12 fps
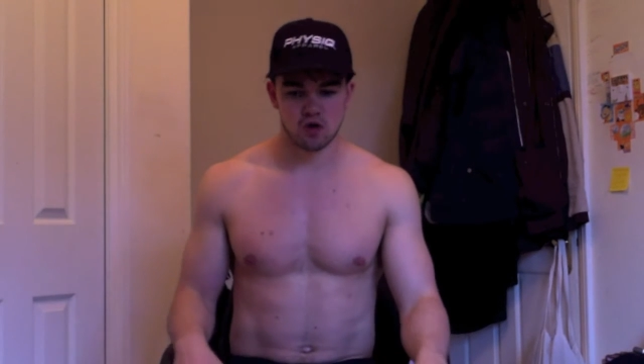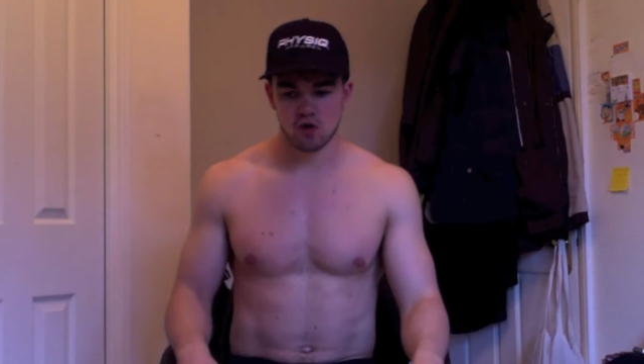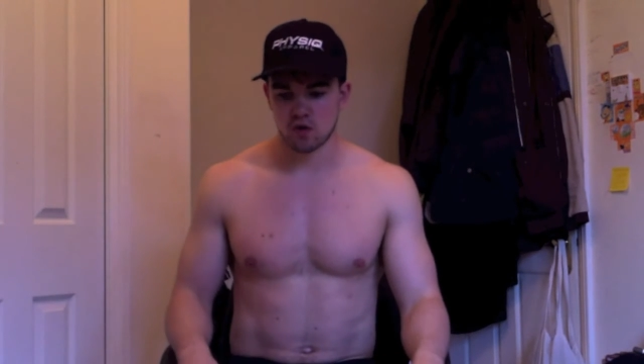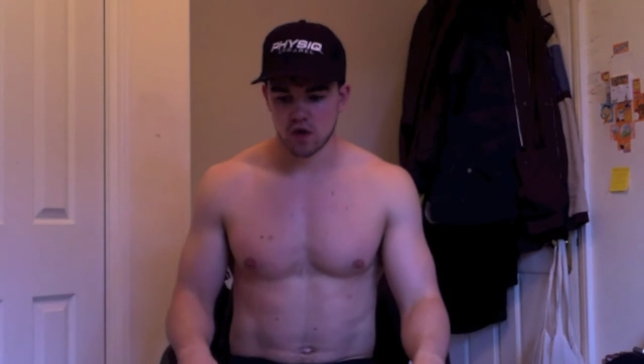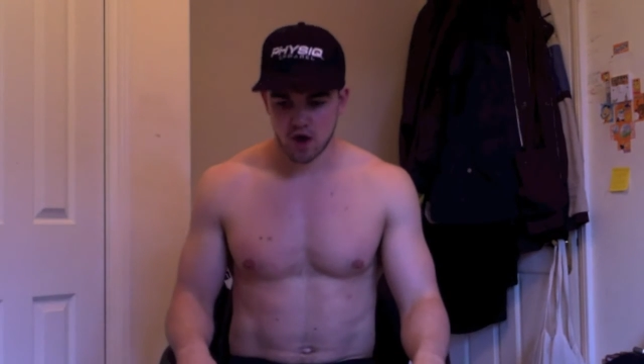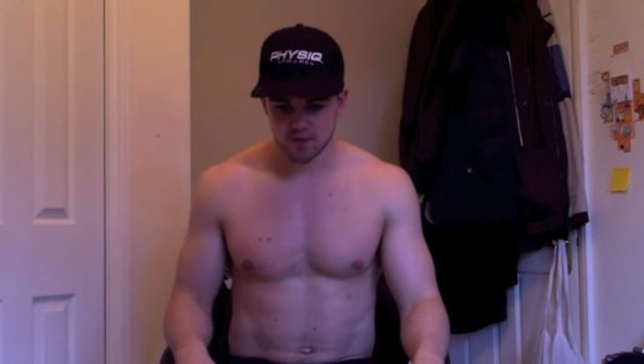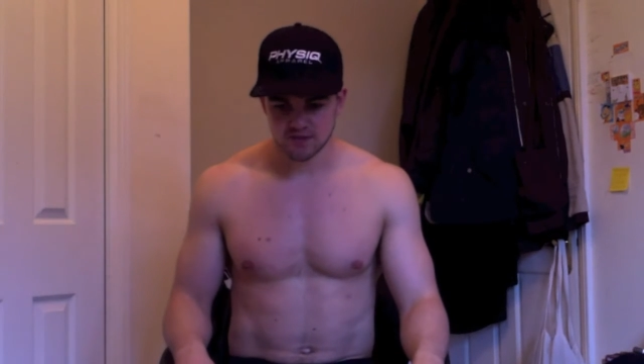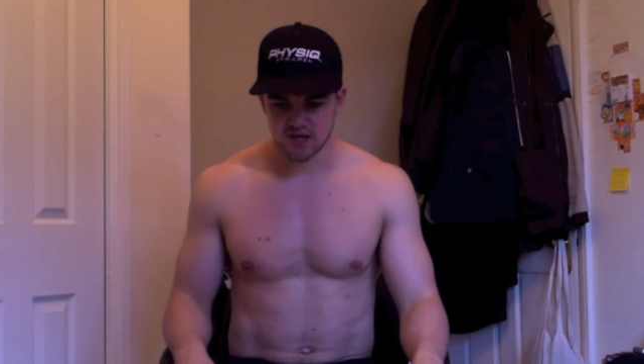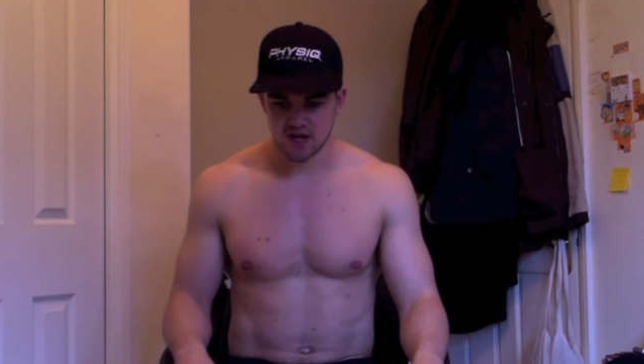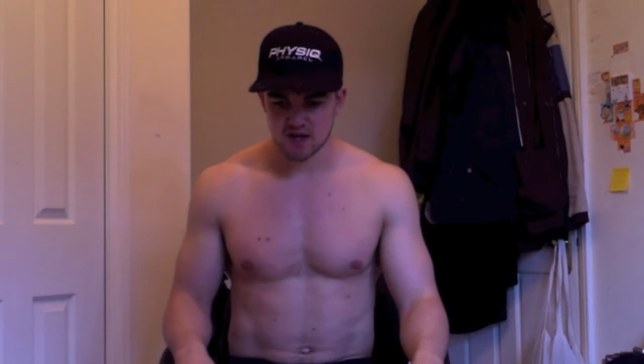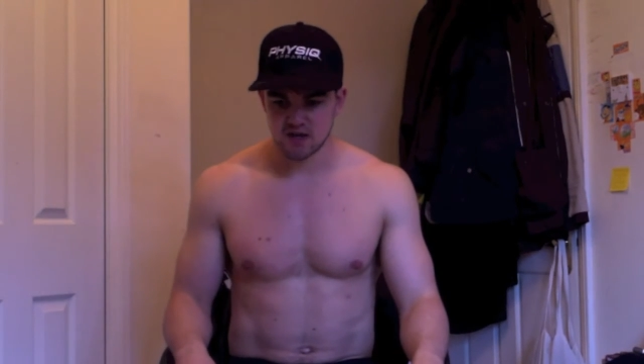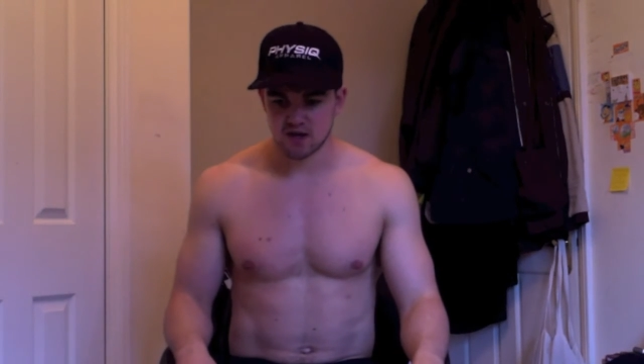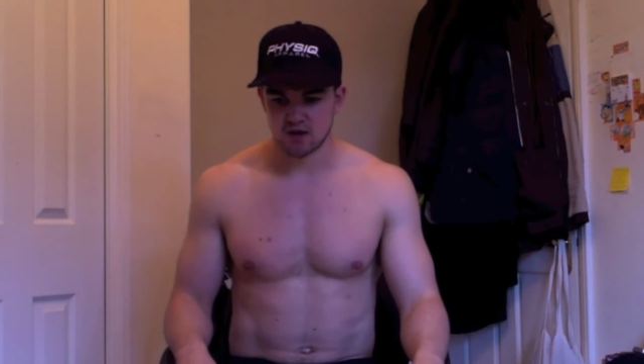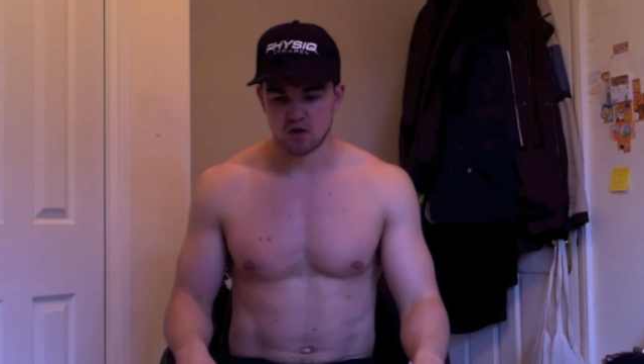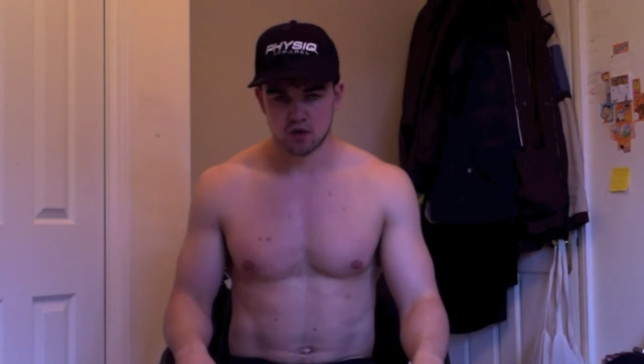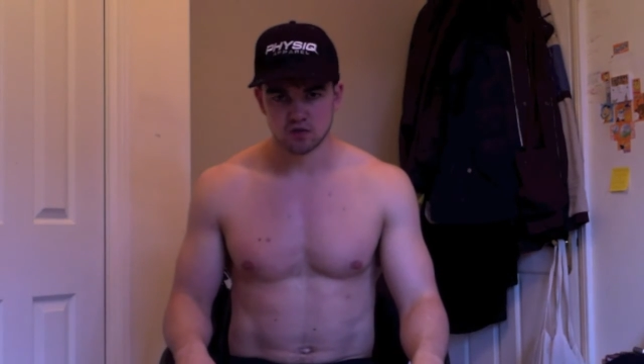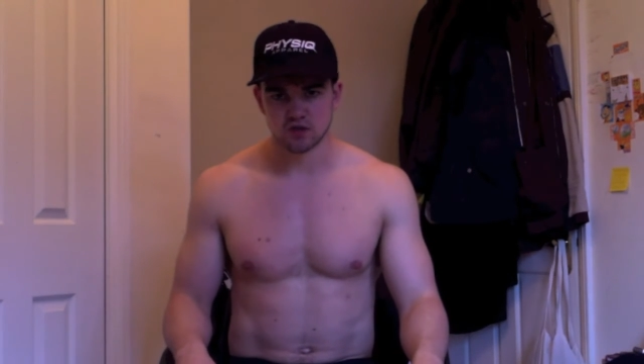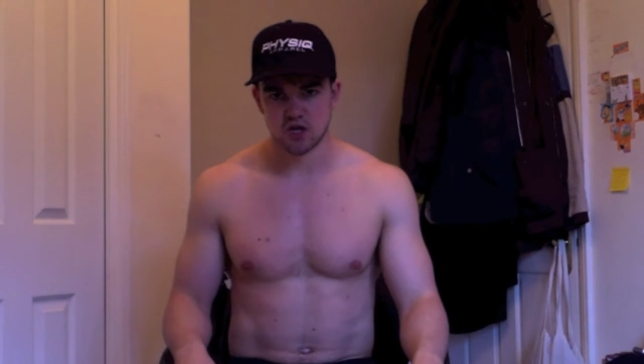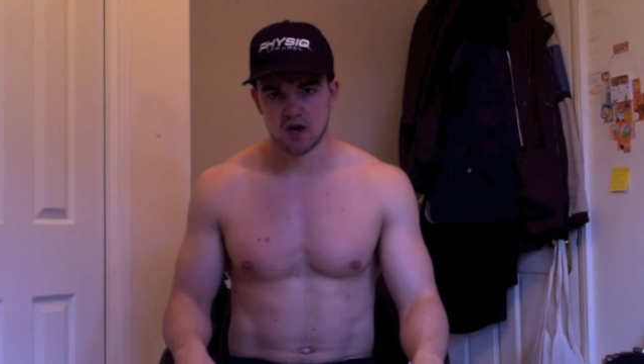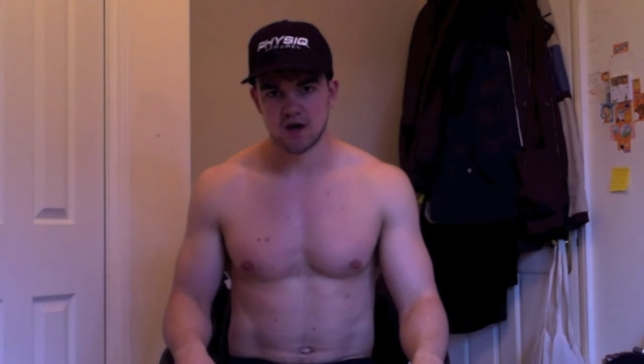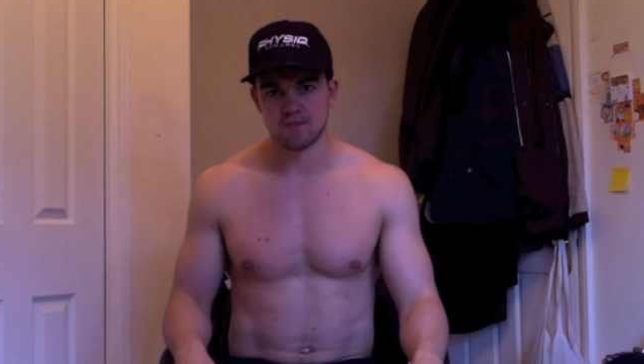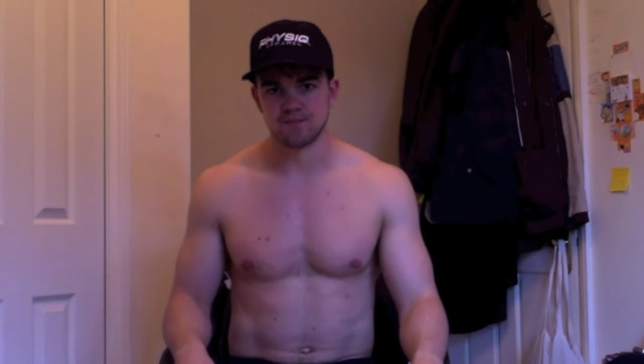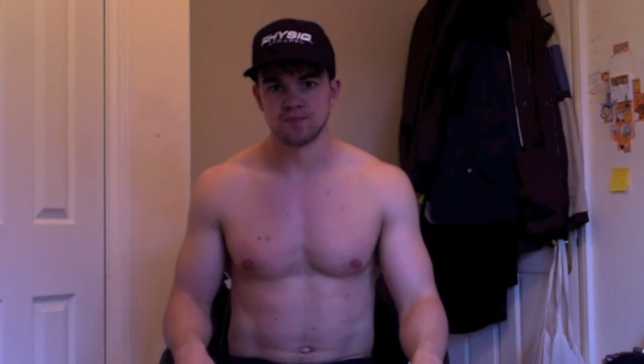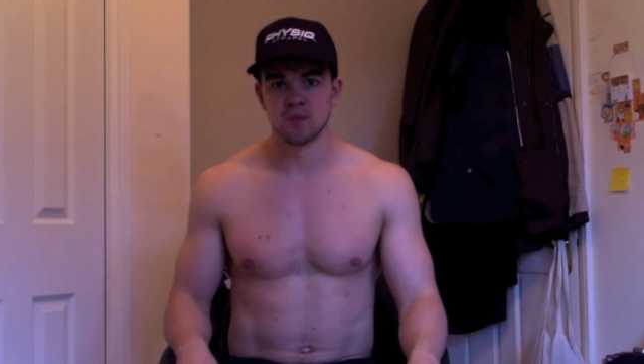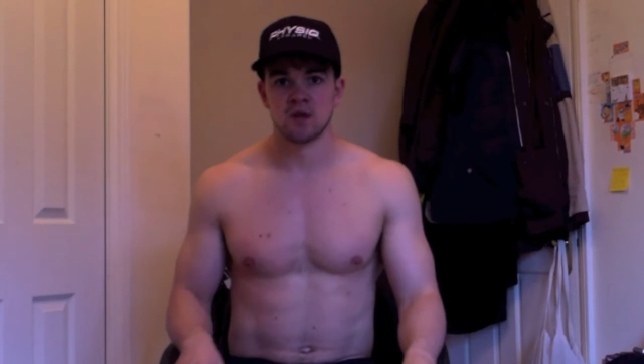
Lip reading: or an update in a long time.